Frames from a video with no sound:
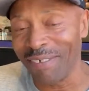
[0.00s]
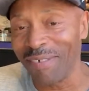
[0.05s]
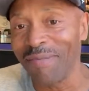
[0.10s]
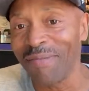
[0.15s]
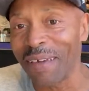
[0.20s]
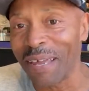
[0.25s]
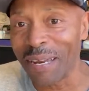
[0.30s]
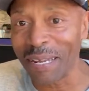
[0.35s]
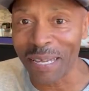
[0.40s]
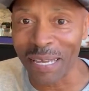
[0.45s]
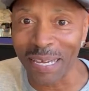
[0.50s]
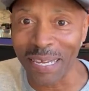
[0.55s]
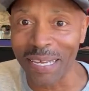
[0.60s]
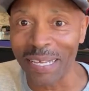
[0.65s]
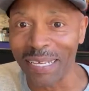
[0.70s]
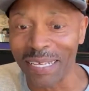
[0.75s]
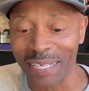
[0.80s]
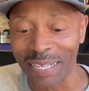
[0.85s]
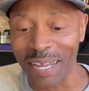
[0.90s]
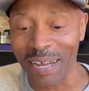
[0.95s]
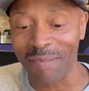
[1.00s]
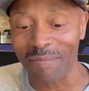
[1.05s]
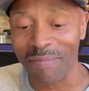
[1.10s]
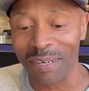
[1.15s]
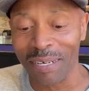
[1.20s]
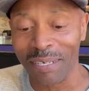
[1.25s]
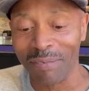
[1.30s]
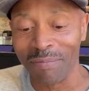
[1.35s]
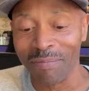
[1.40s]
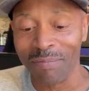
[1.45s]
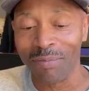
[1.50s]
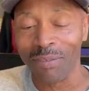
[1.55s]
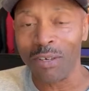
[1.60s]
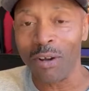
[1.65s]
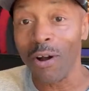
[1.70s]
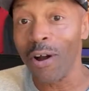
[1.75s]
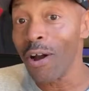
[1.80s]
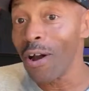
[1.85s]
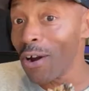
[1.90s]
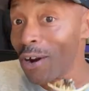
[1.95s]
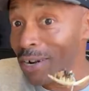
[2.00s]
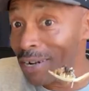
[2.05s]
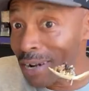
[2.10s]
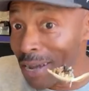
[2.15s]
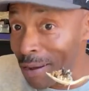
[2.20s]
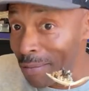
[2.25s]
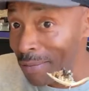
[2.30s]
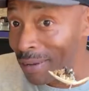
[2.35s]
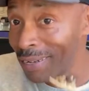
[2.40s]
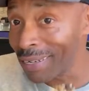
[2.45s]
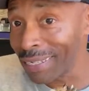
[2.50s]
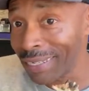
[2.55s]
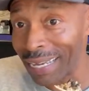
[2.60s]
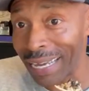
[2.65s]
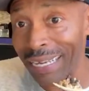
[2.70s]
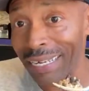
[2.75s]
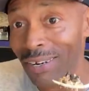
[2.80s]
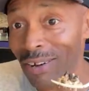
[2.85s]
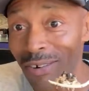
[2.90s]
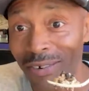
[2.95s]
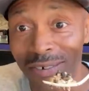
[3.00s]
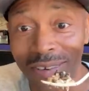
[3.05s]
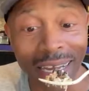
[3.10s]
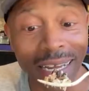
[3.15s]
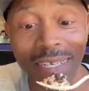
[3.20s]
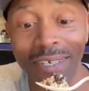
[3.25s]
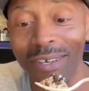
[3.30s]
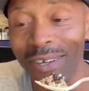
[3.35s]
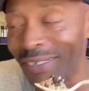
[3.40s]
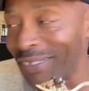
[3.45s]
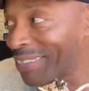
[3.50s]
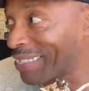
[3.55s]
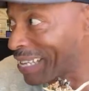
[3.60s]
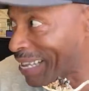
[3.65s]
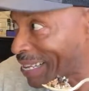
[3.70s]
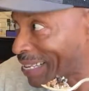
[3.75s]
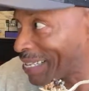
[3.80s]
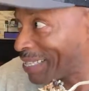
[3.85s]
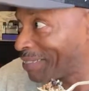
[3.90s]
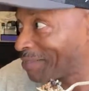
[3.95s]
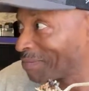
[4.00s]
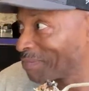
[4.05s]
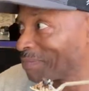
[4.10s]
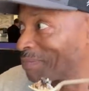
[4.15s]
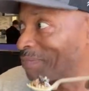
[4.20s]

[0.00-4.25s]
You better get his number or her number. Ain't no ain't no telling.